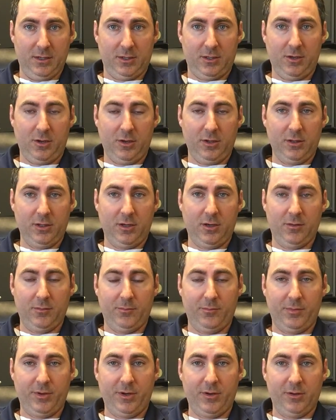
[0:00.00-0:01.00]
call the
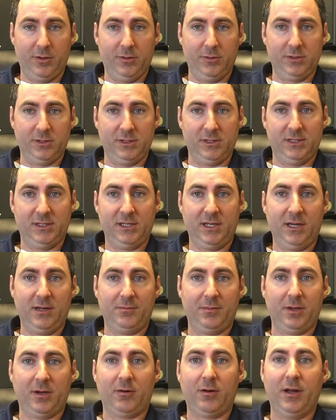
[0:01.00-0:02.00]
bureaus and set
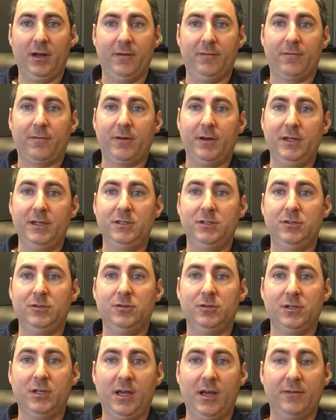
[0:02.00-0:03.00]
up the credit freeze,
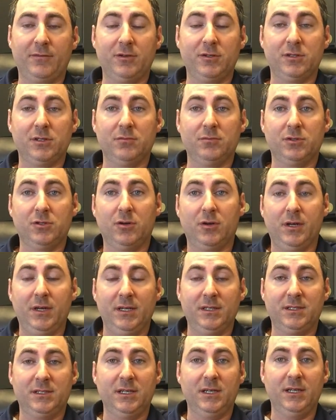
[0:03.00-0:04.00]
usually after some sort of
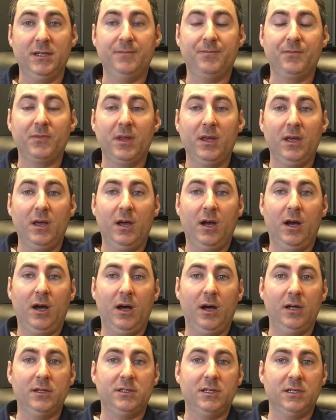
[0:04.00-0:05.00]
incident.
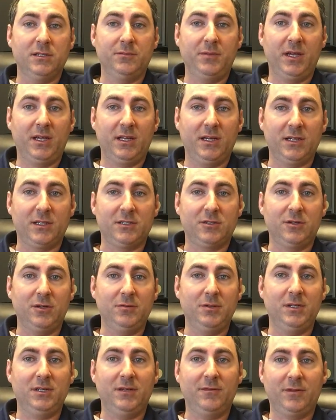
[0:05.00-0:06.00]
It does make it
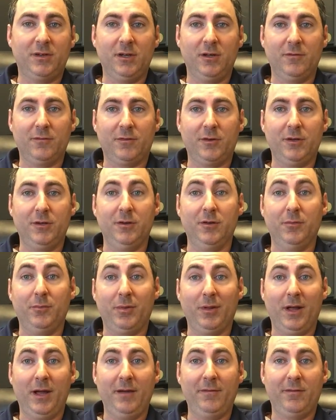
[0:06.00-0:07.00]
extremely difficult for you to
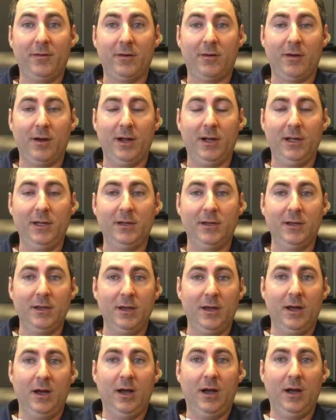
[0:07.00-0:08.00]
apply for credit,
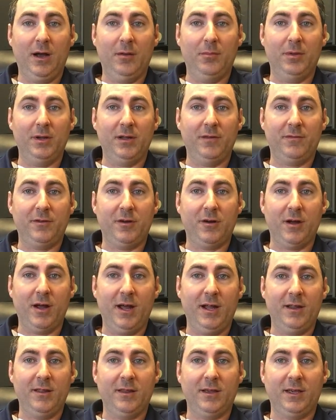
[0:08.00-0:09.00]
but if you're
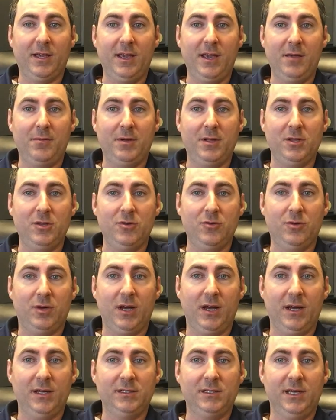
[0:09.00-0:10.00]
ahead of the game and you
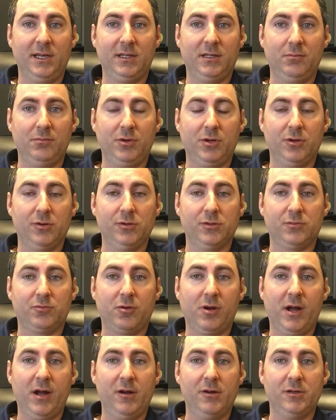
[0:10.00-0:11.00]
contact the bureaus
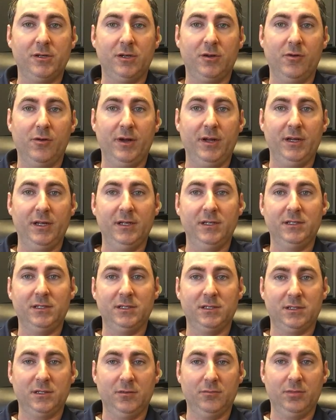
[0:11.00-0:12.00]
prior to going into
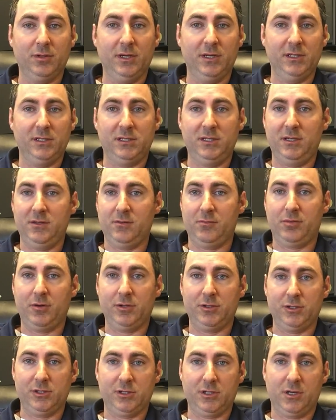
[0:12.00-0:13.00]
some place to either
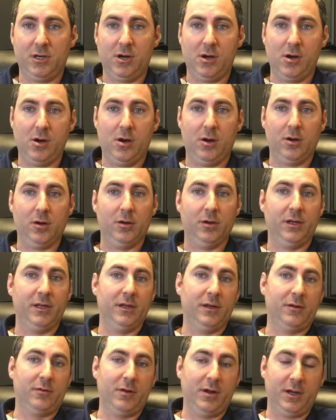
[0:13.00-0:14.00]
purchase a car or get
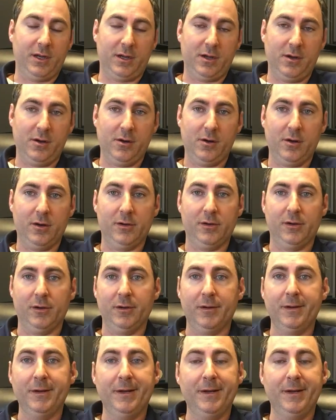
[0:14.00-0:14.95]
a credit card or